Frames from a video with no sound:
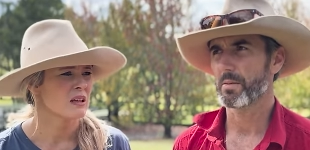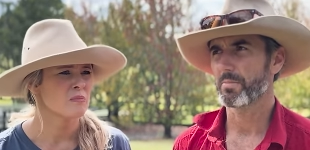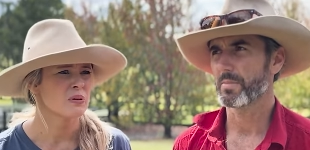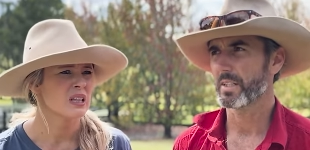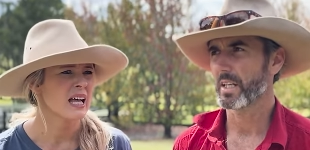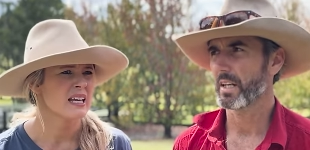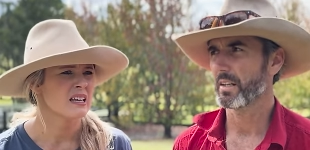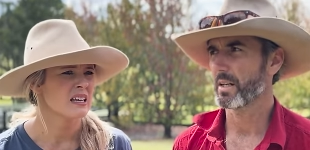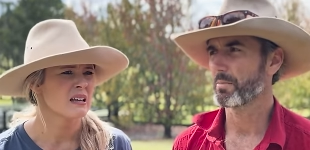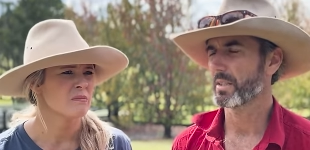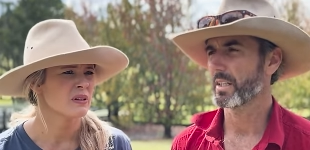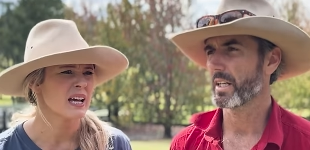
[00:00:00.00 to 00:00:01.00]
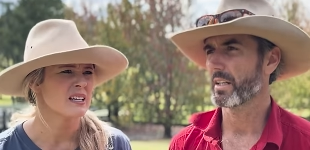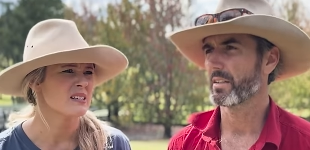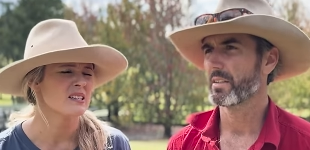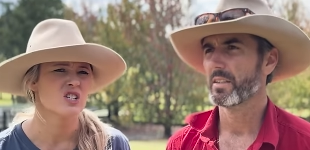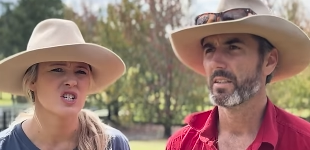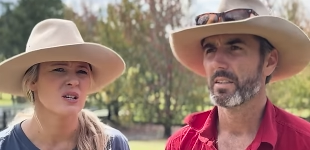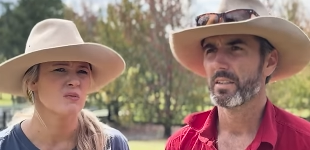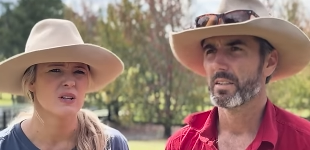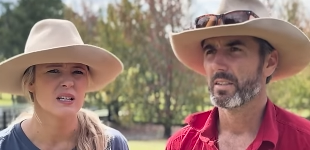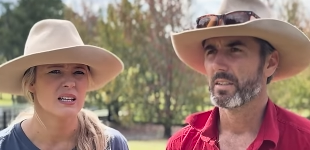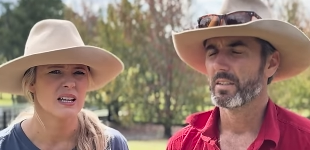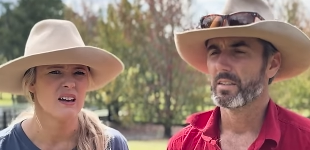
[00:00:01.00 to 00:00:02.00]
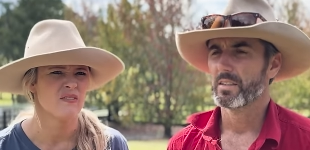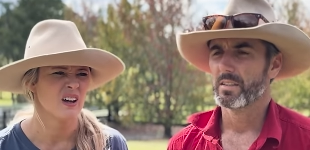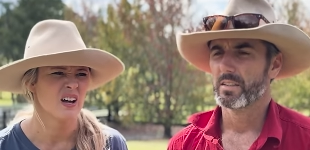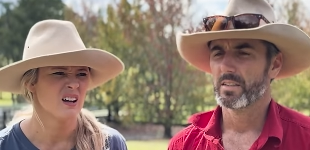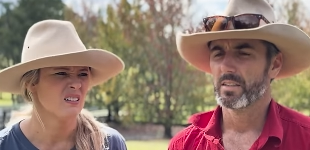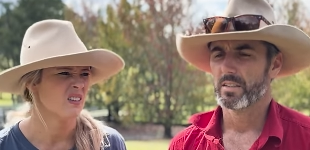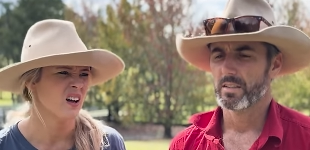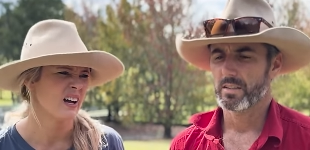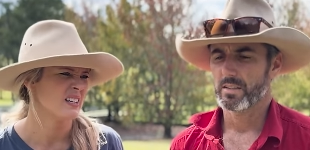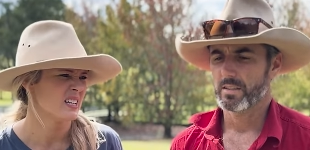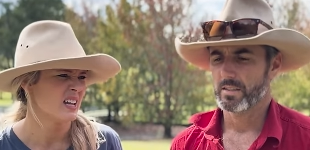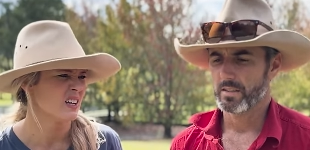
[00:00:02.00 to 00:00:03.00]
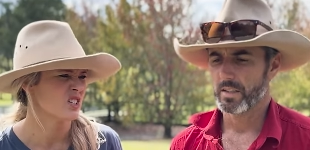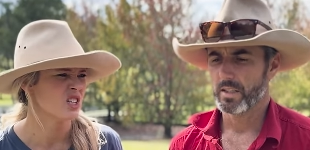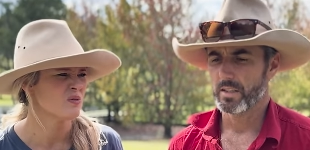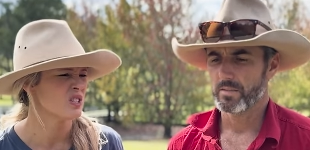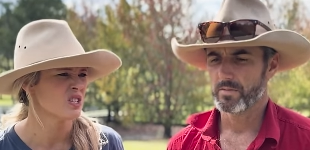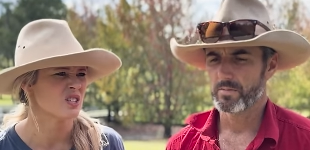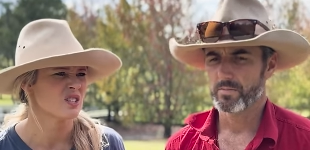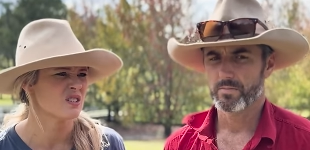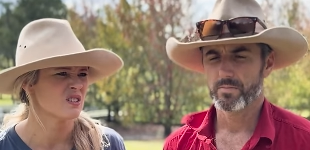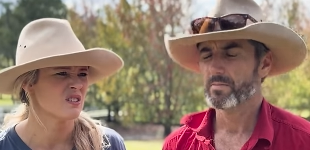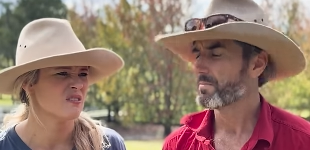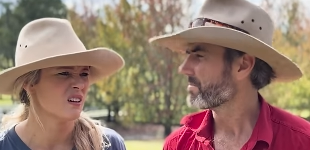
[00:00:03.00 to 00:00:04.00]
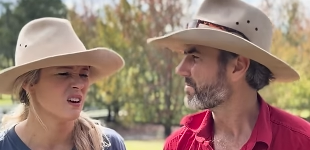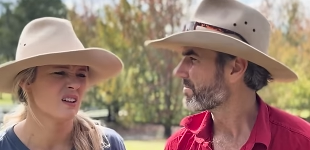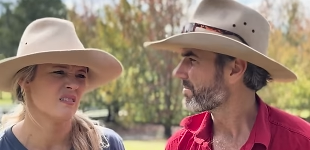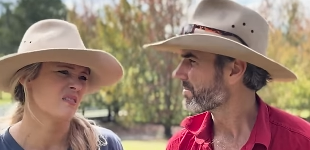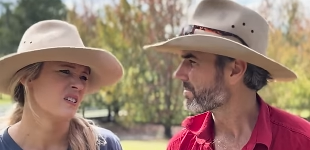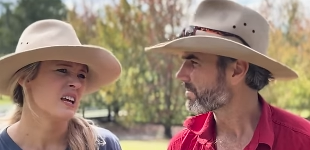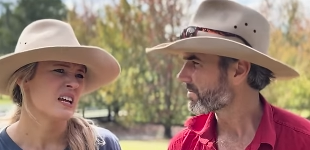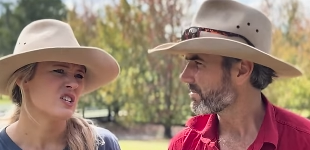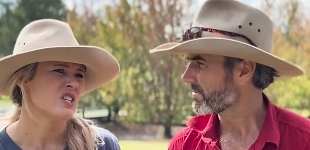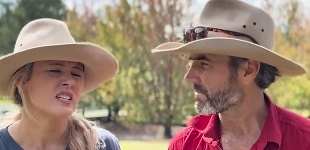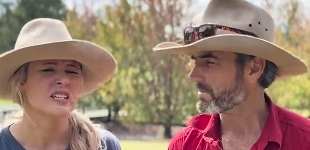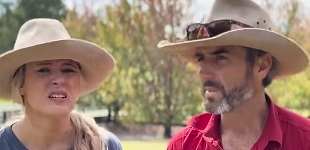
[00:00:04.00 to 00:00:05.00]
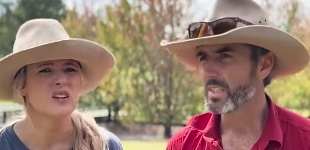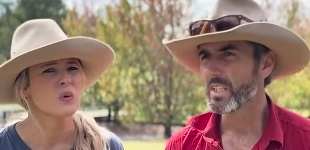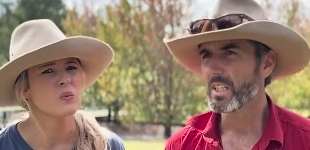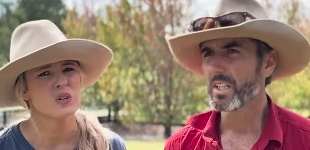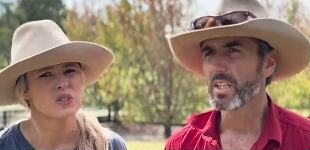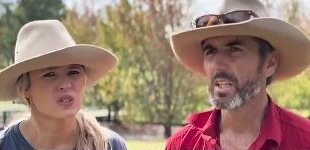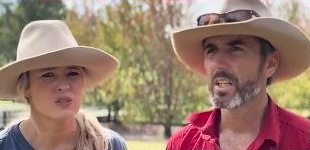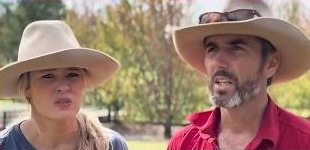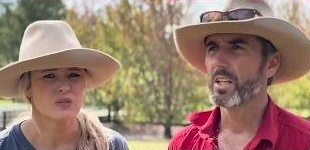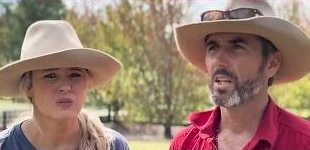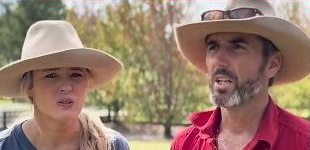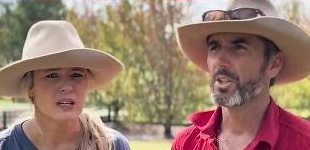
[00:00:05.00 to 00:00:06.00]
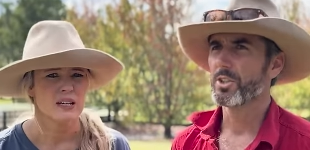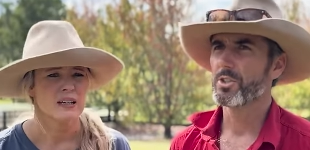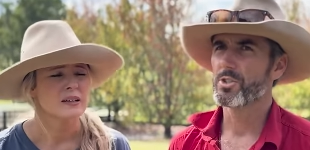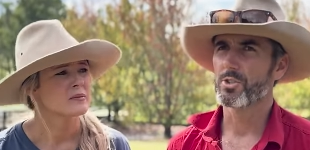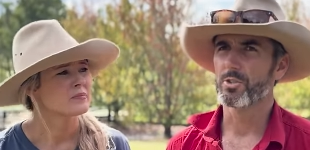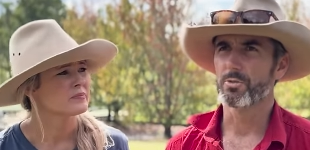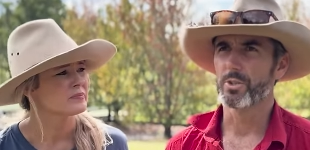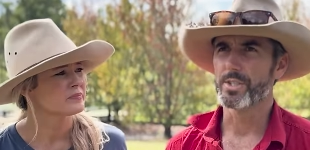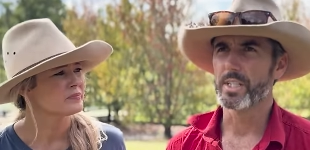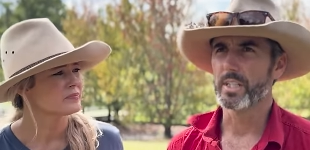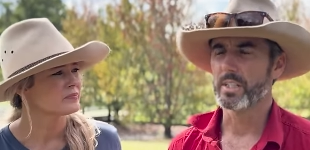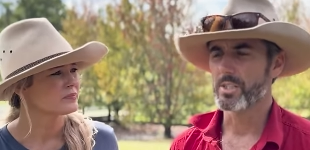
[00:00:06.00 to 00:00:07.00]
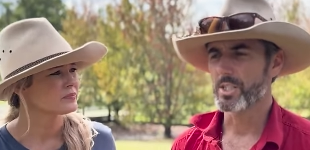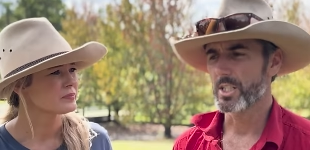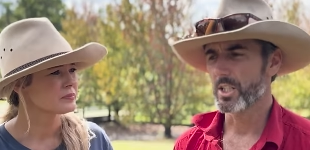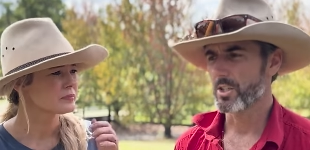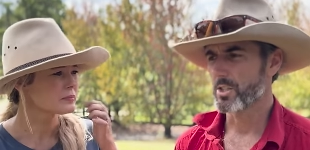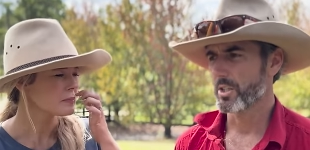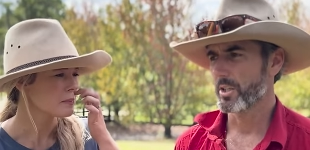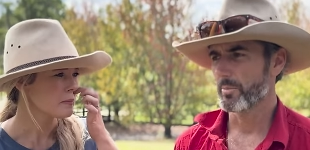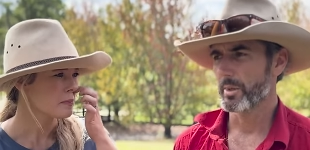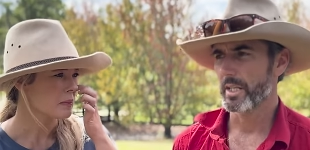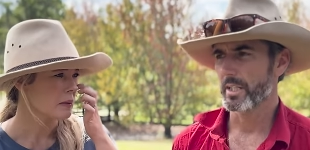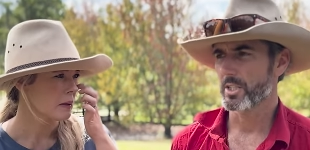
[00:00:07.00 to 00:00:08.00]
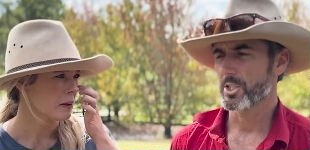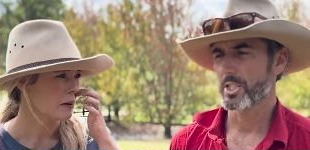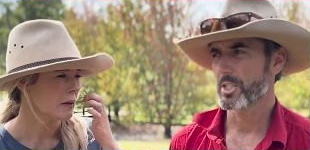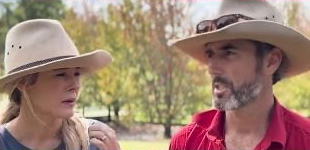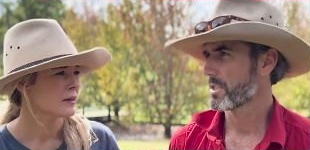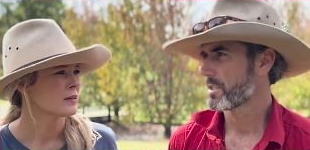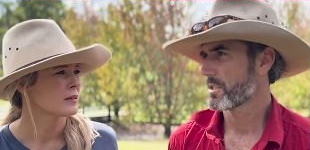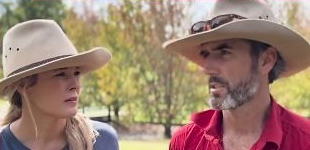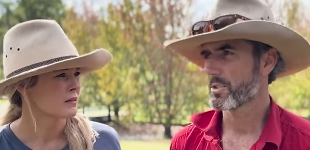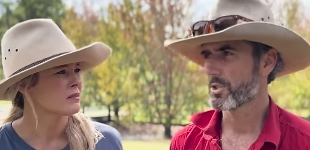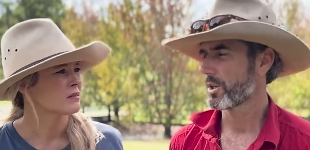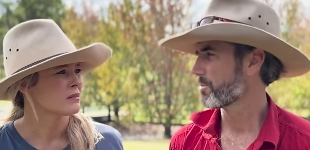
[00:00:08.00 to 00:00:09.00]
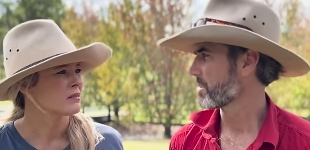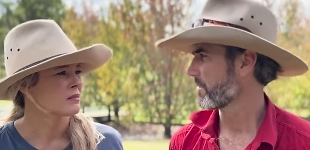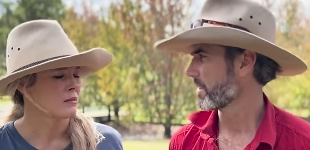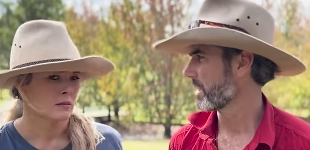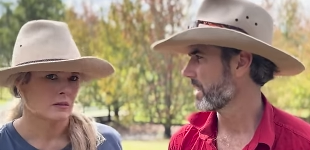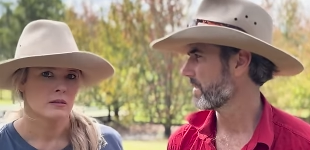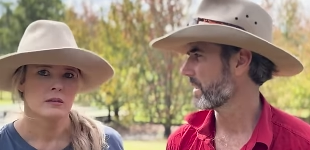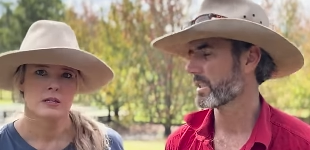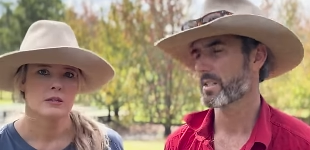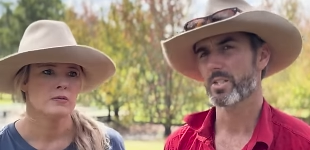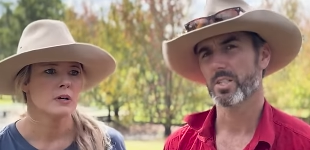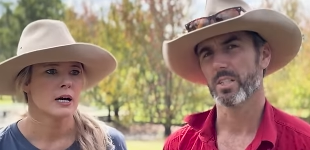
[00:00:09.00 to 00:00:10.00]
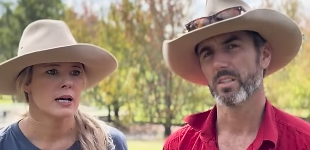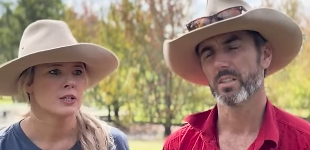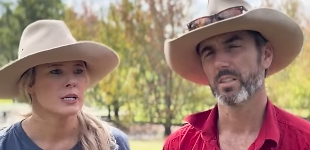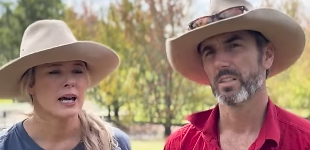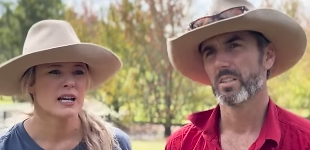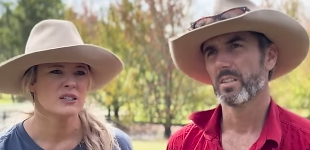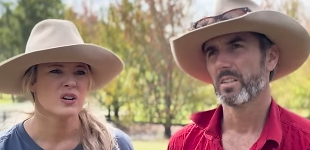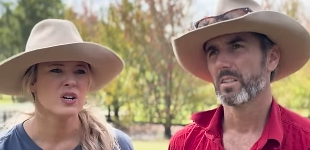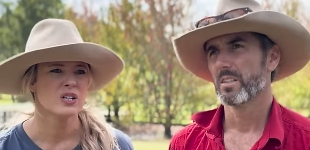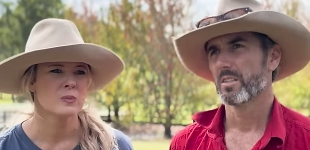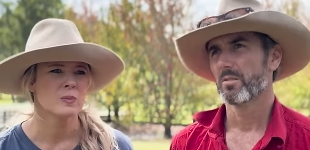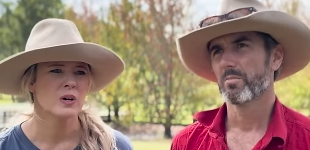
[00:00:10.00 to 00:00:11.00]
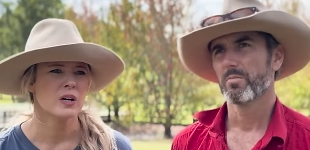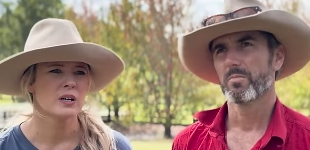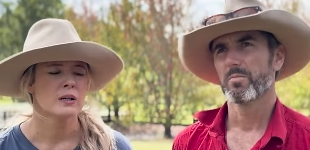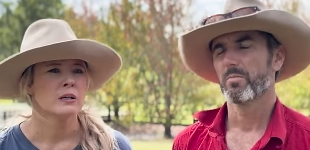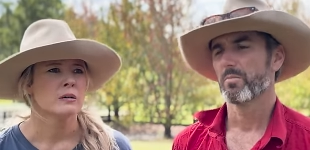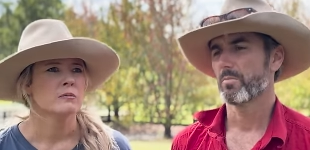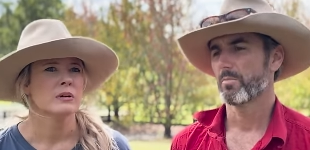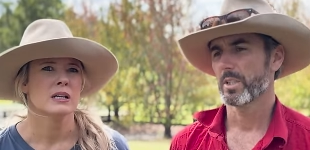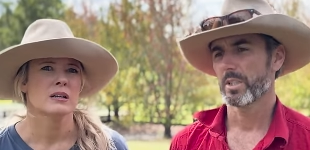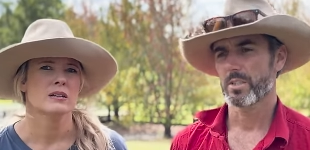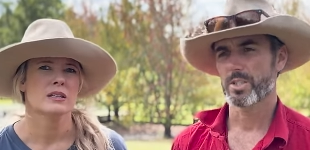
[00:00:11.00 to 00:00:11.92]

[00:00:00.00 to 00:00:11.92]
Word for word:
Speaker 1: in, pla- down, in places she would never lie down. Yeah. She was just. Uh, she didn't know what to do. Her
Speaker 2: usual routine is she goes to her bed and she just drops for the evening. That's right. She?
Speaker 1: she? has her spot, but, but on